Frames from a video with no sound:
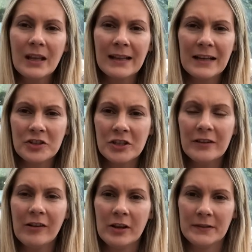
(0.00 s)
last
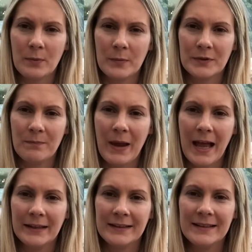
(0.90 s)
year I swapped some
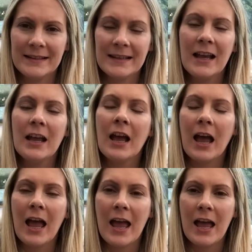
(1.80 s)
patterns,
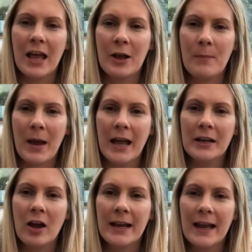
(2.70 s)

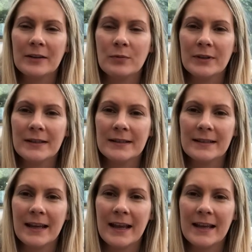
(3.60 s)
and I had one
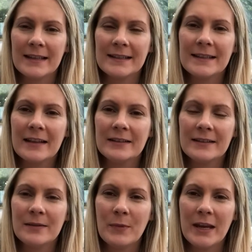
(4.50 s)
sent
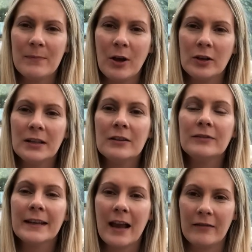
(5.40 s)
to me by the
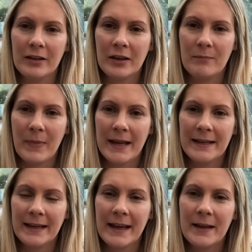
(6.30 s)
lovely Carrie Can
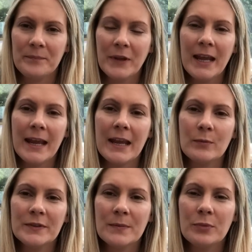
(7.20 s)
Make It.
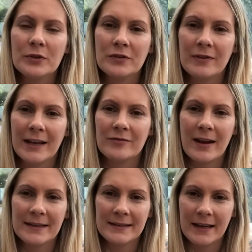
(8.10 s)
It was a Butterick
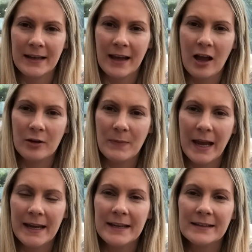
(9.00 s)
dress that I
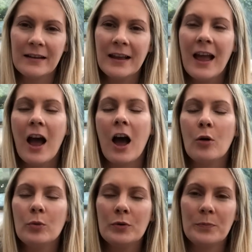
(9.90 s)
made. I
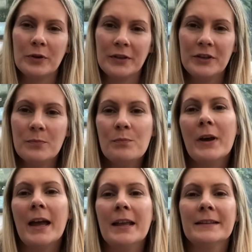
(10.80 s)
will put the
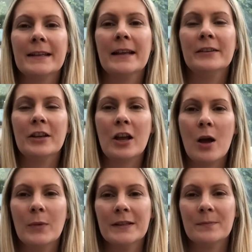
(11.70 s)
number down in the
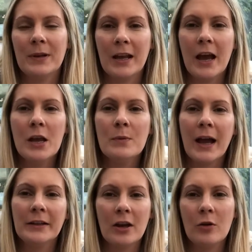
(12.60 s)
comments below,
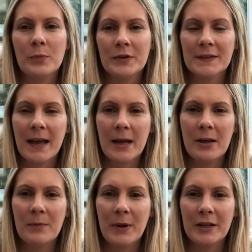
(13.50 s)
and I'll put a
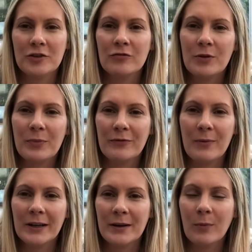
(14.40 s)
picture up of what it